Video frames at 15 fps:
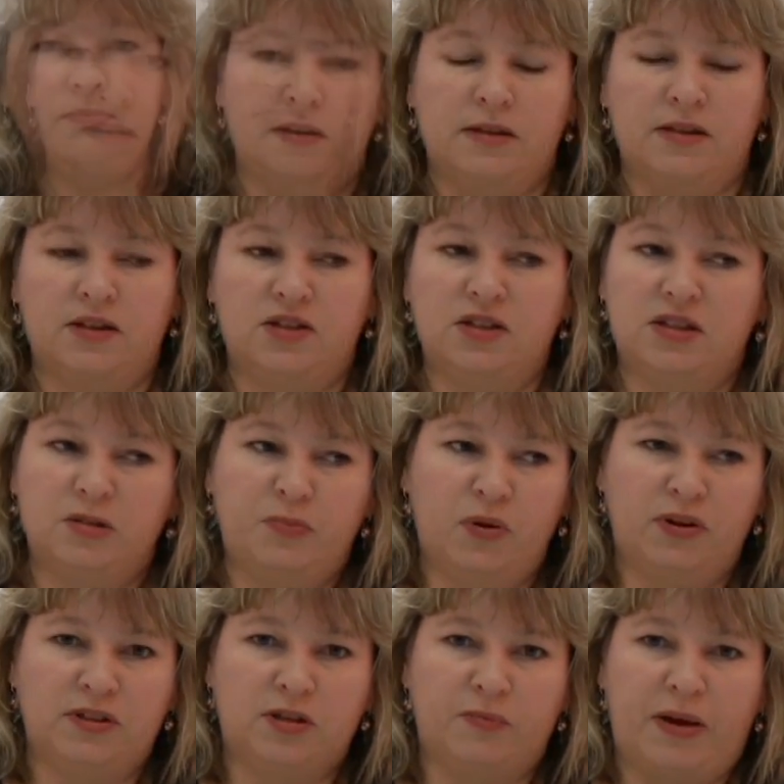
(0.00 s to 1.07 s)
So just a
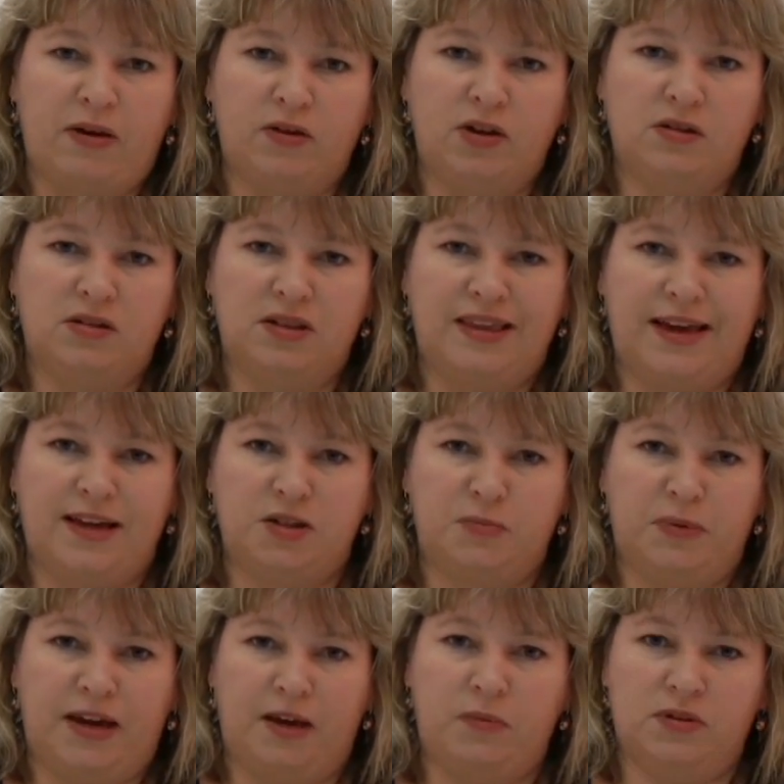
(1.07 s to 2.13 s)
point about using the
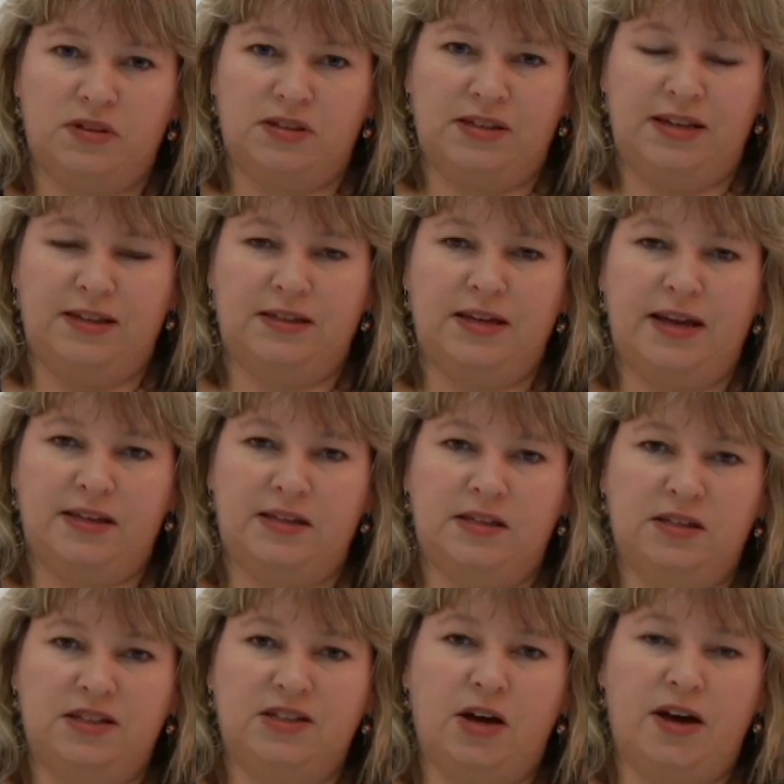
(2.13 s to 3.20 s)
HbA1c
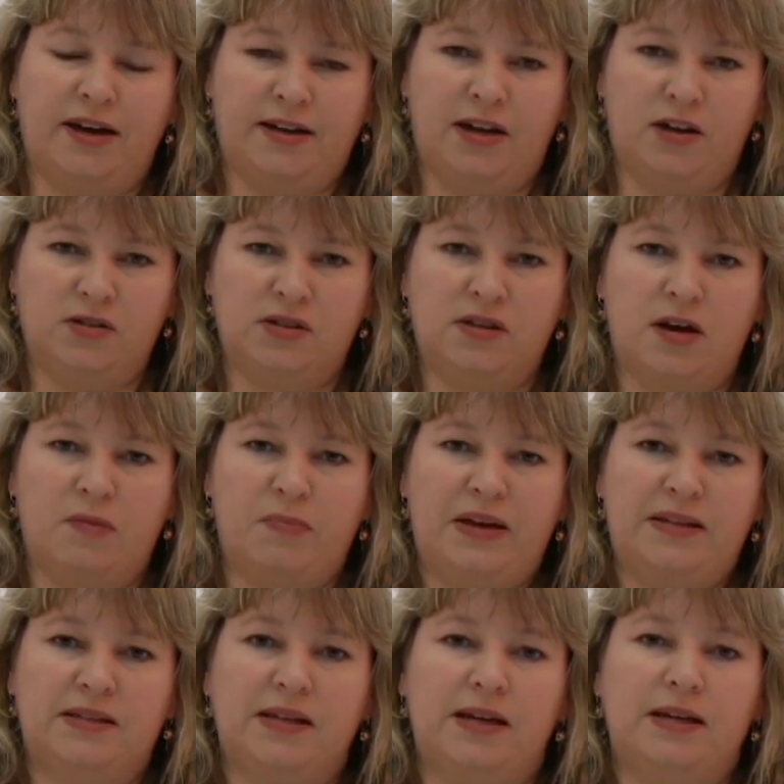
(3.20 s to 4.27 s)
test to diagnose
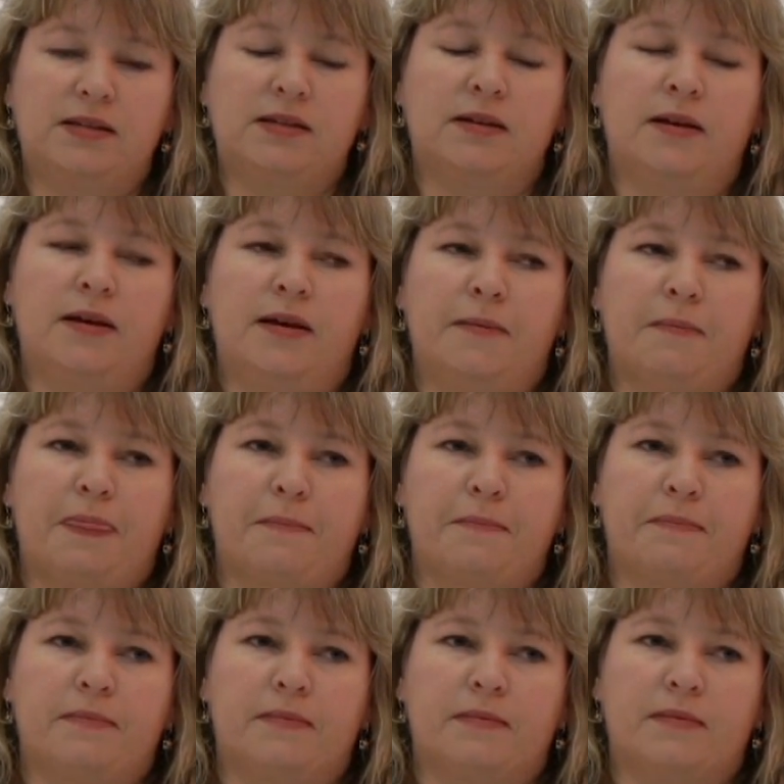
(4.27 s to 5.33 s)
diabetes.
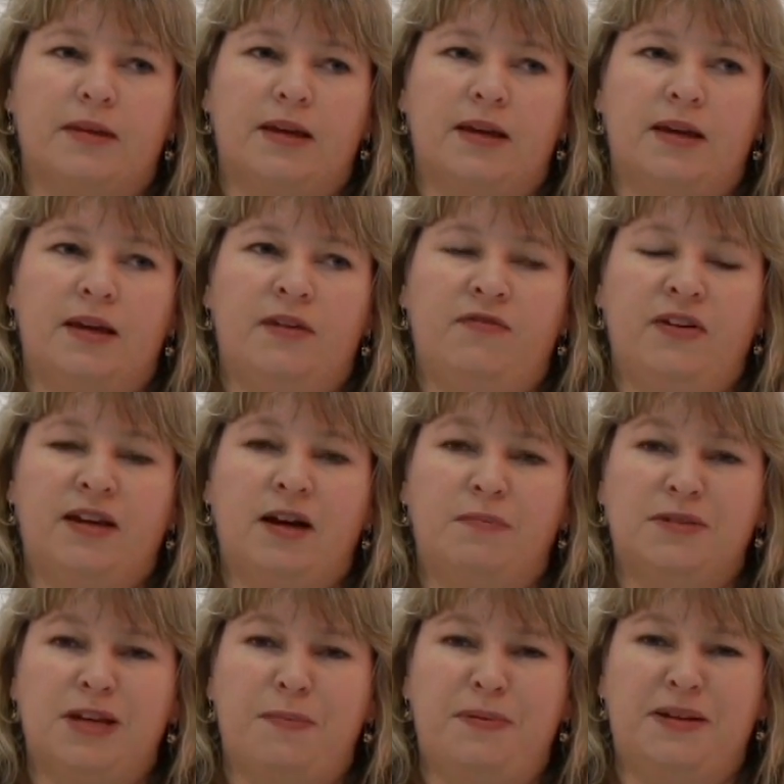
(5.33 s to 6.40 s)
If it
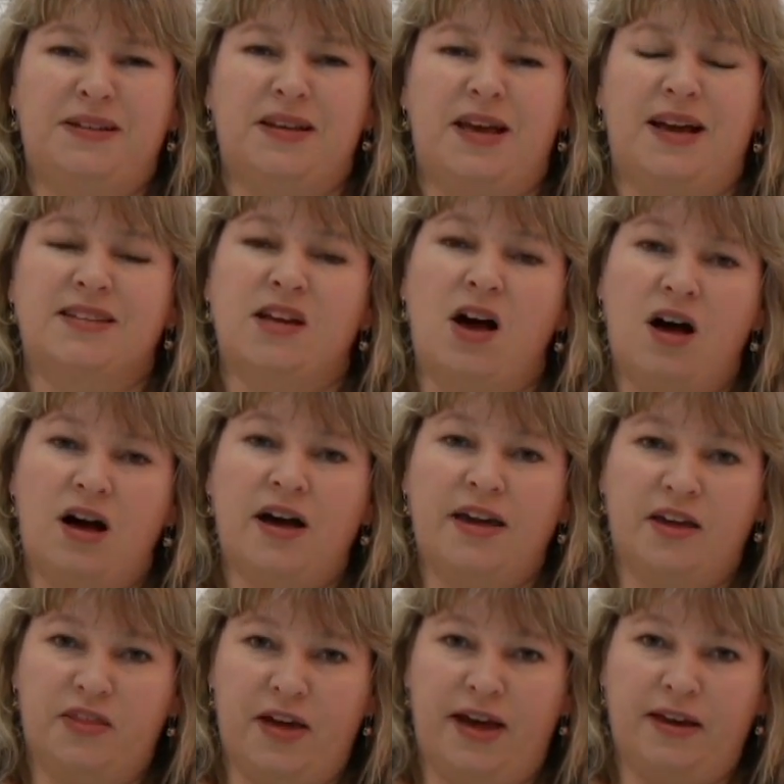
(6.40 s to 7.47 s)
comes up at, as
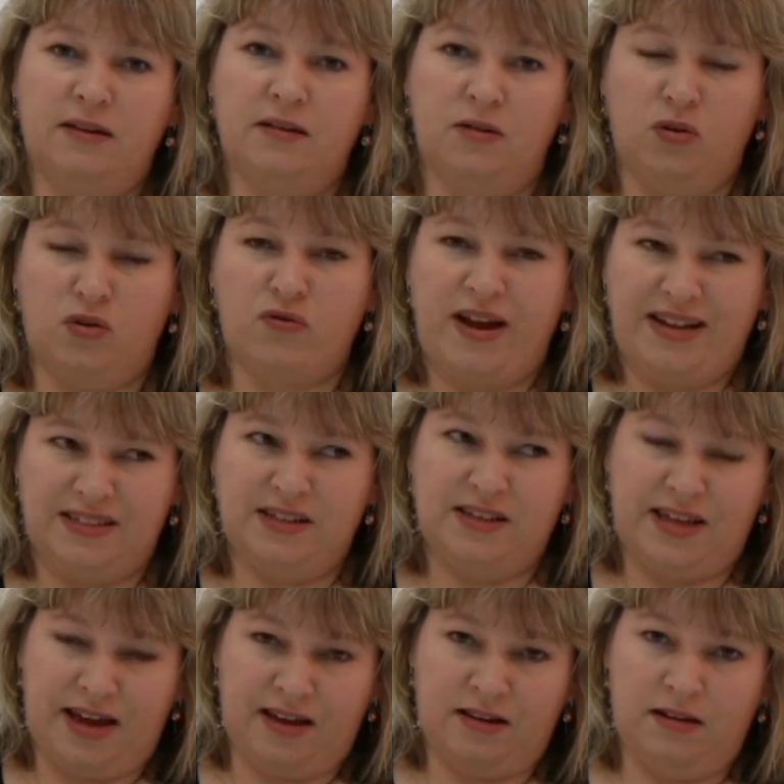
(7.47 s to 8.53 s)
higher than or greater
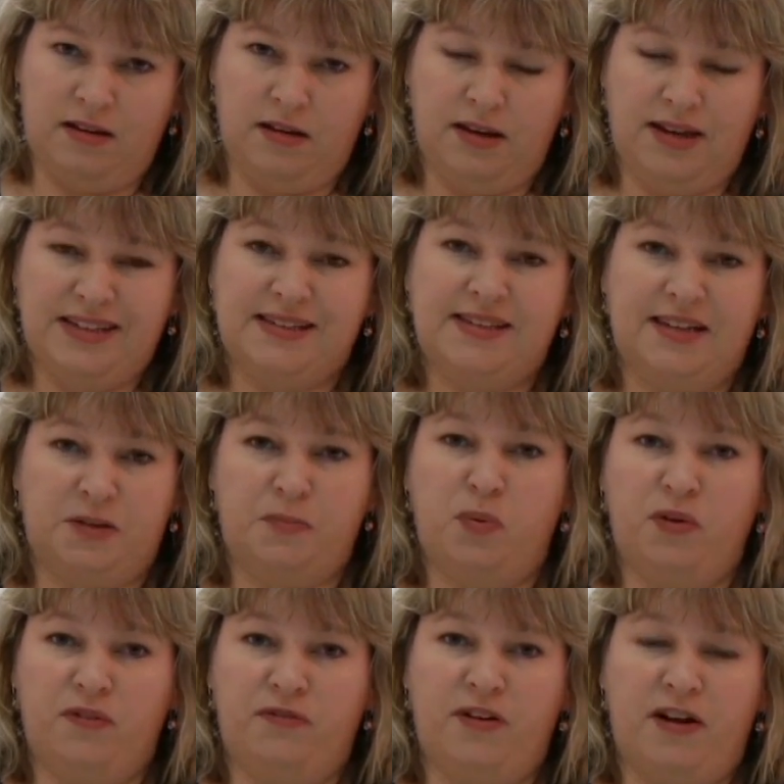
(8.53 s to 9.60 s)
than
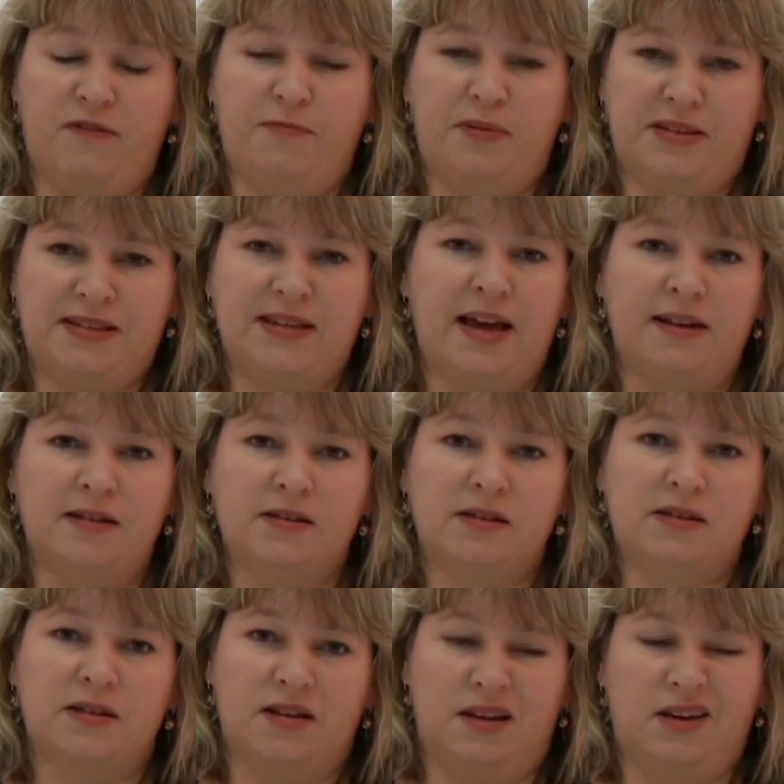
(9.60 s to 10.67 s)

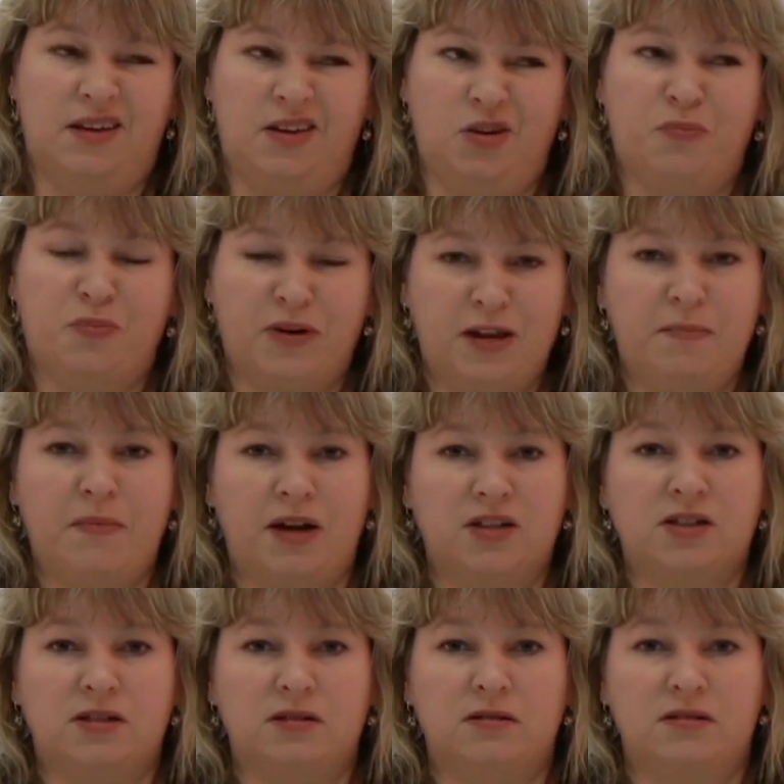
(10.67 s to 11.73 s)
6.5%, you're pretty
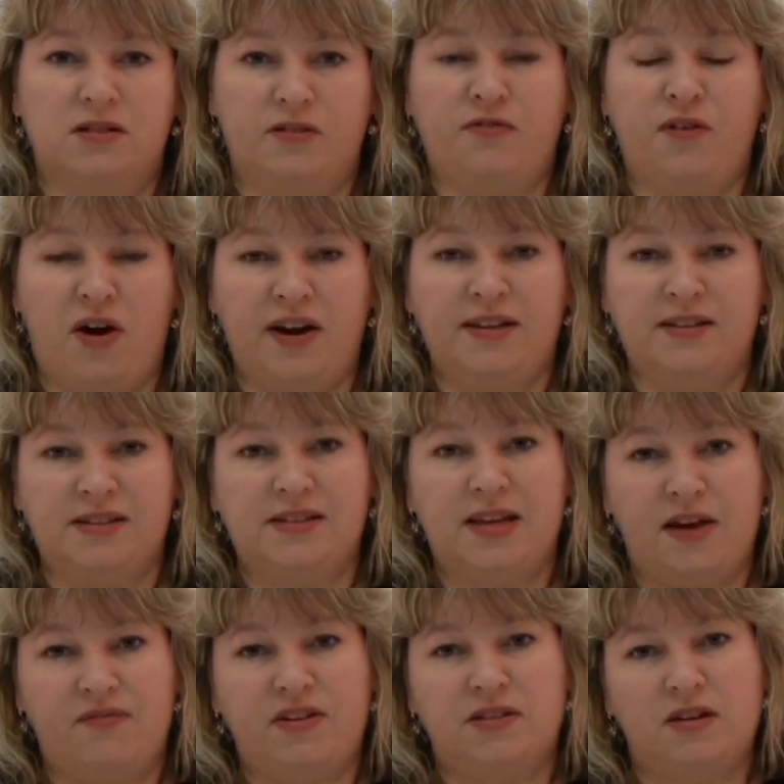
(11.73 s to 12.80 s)
much defined as
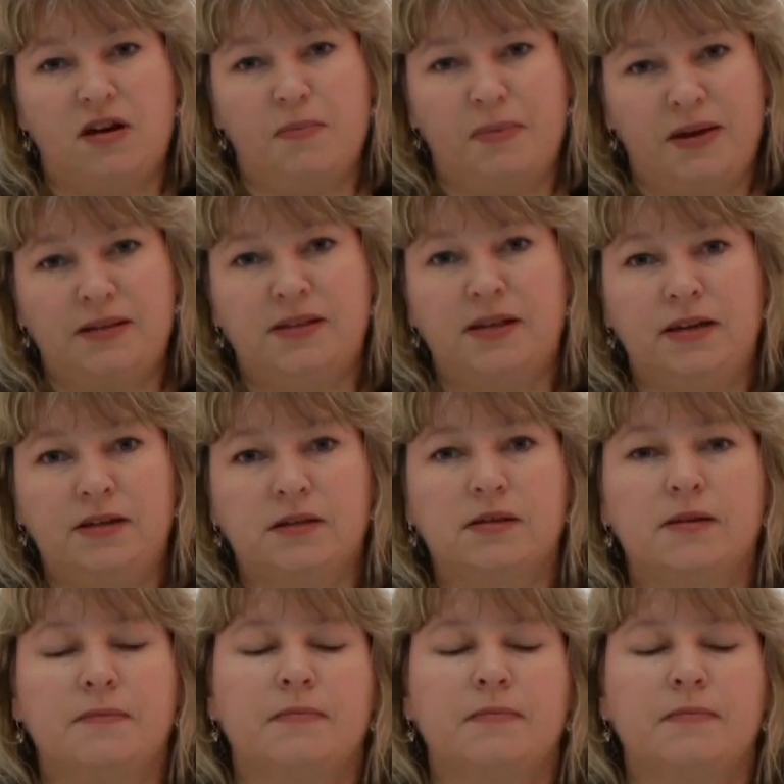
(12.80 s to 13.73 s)
having diabetes.